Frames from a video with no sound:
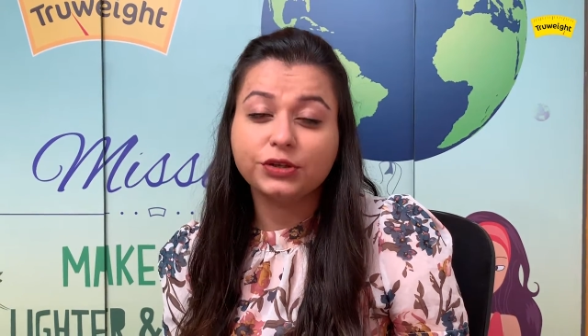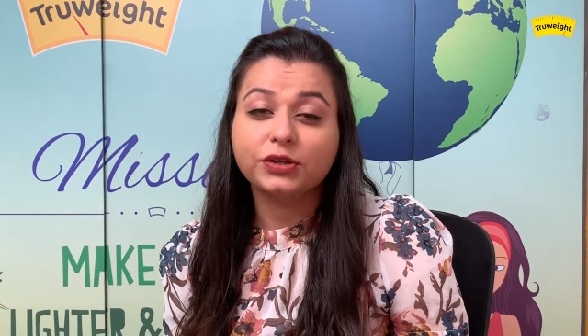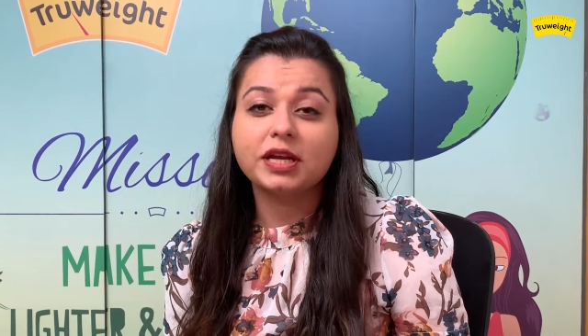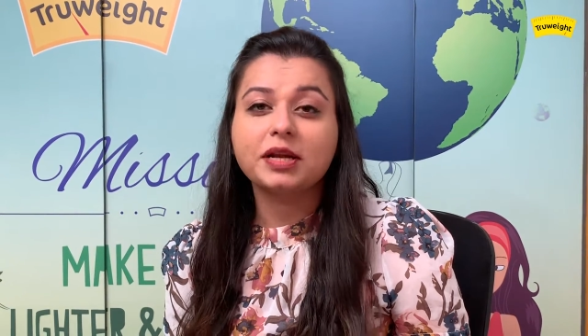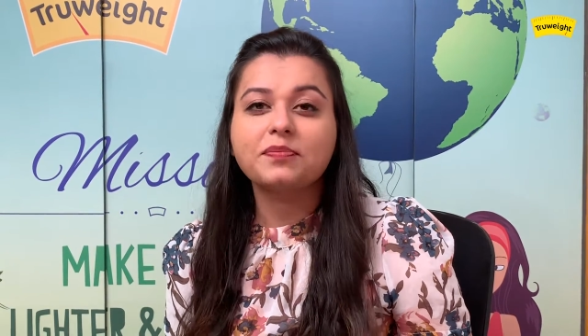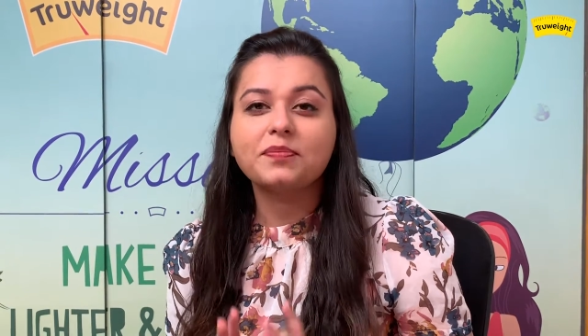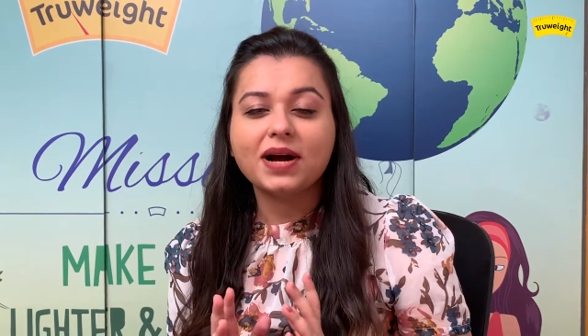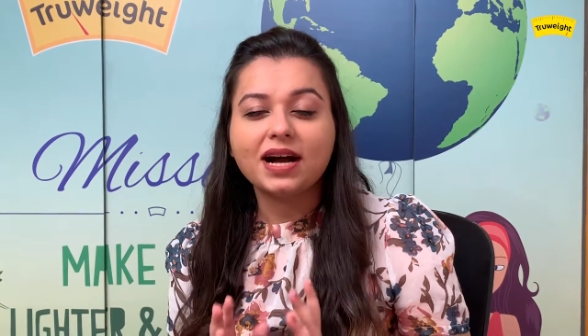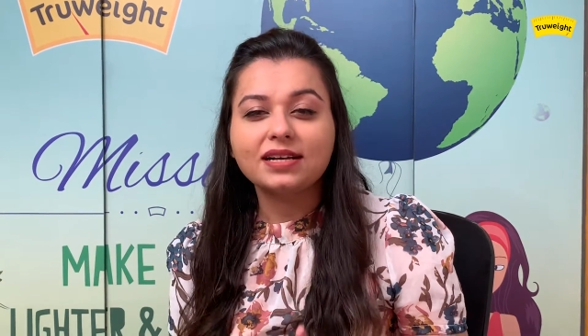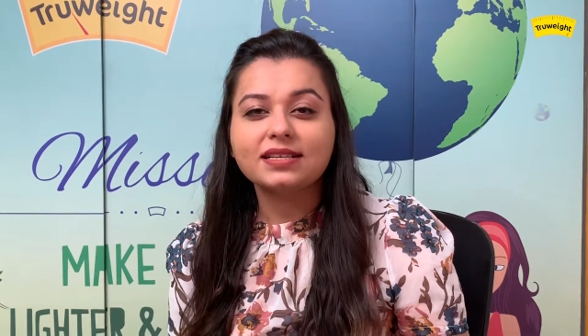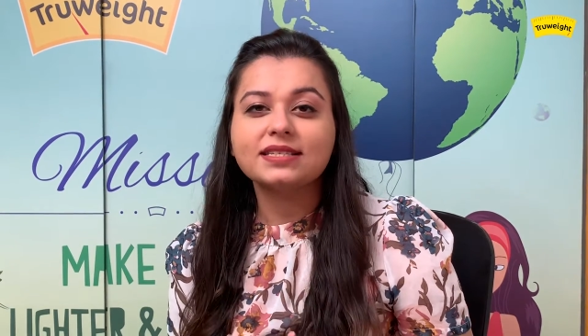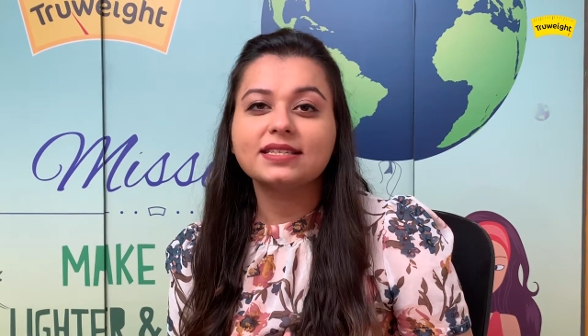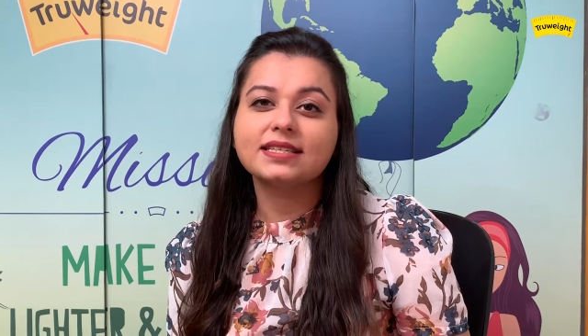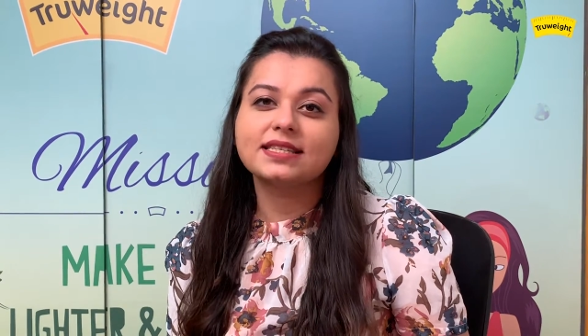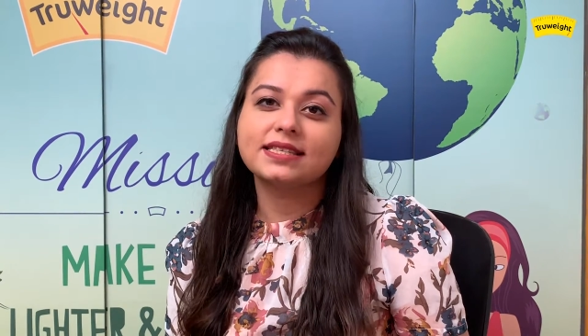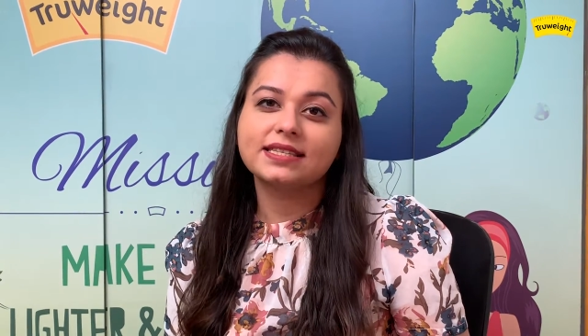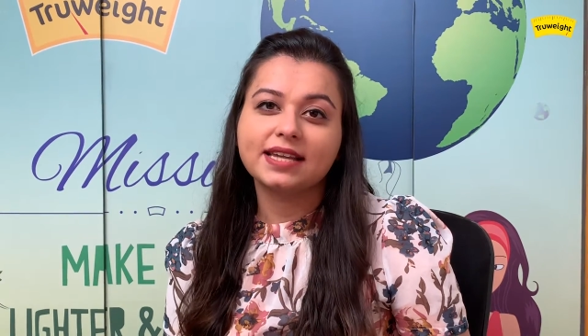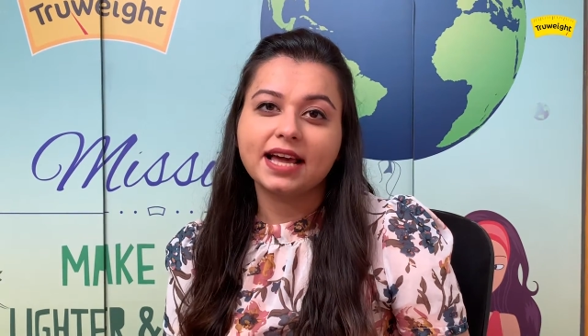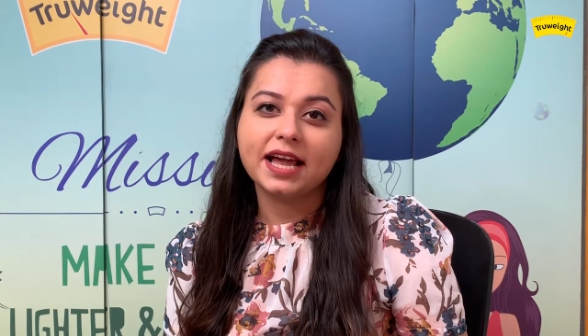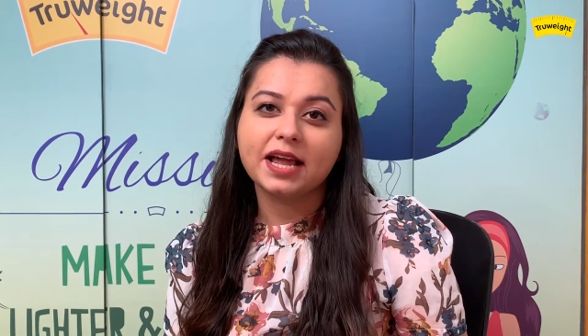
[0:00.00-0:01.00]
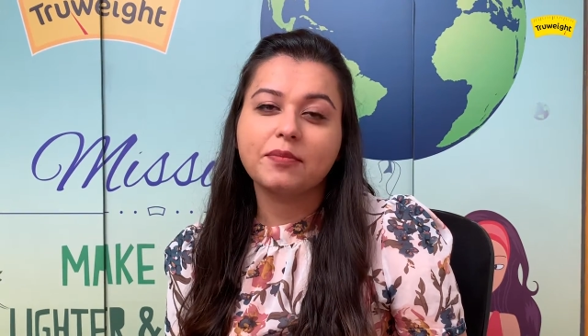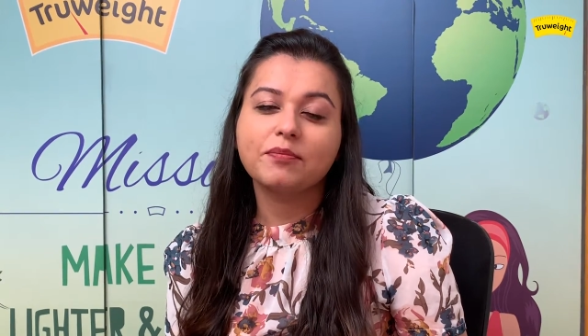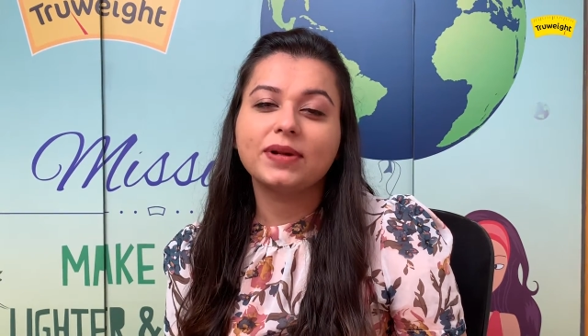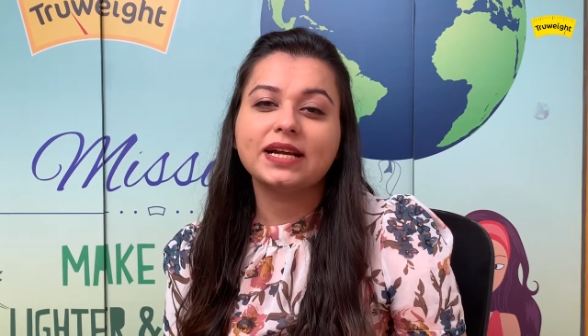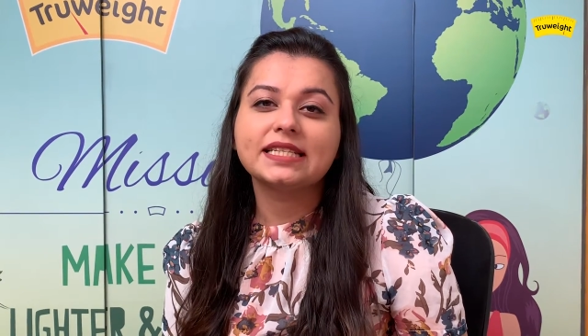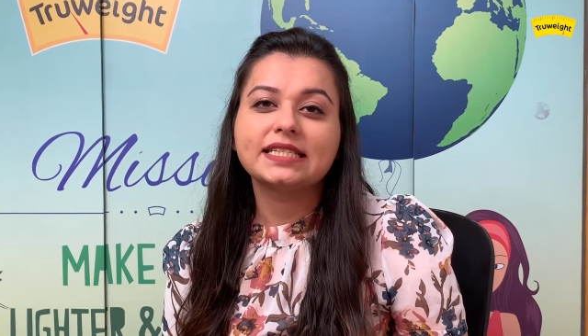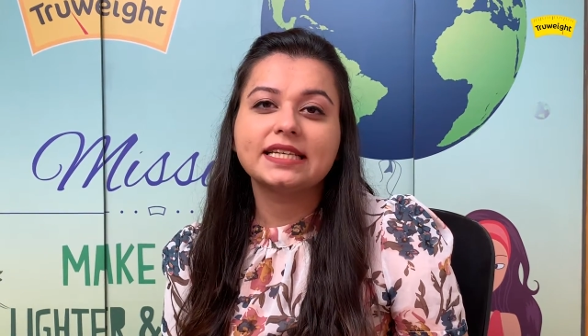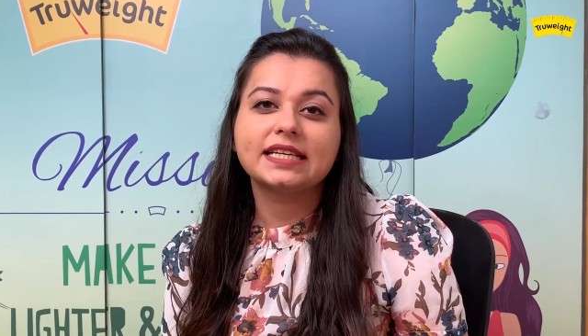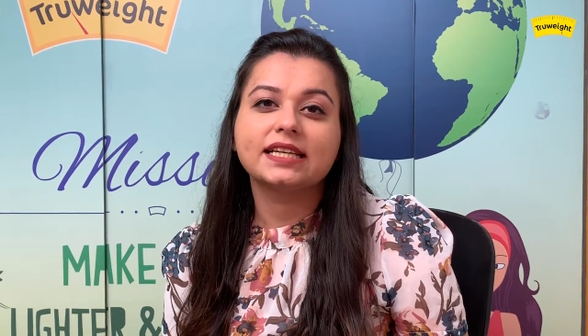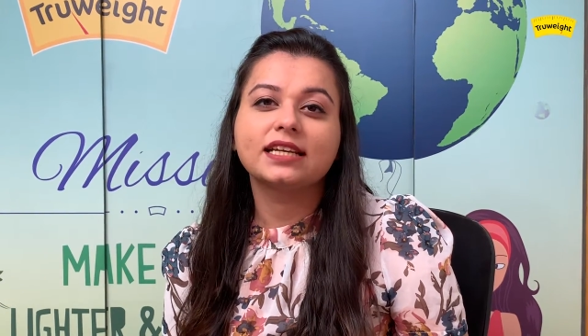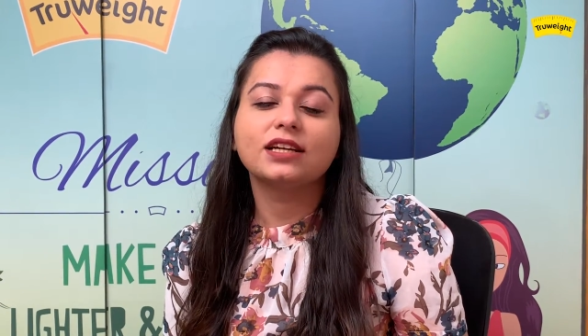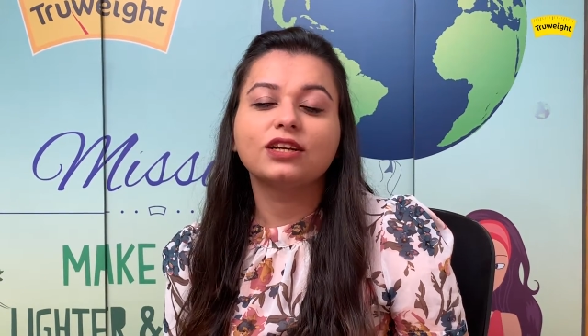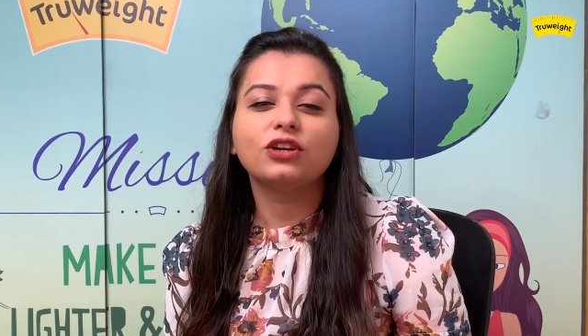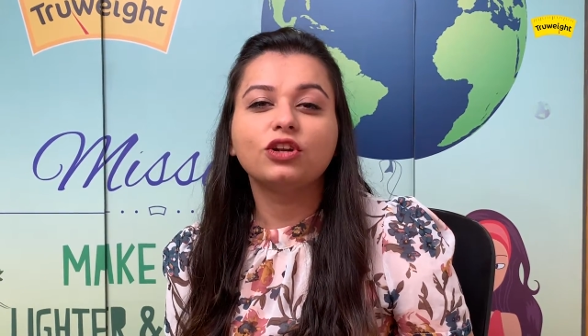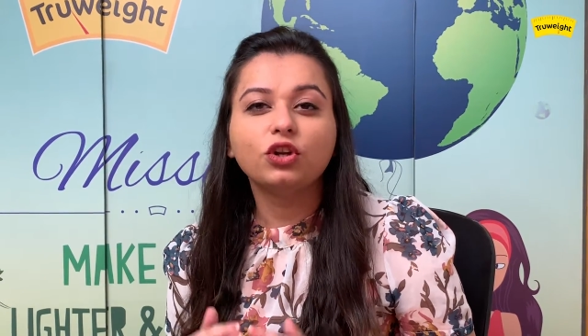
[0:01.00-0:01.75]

You can pass this time by taking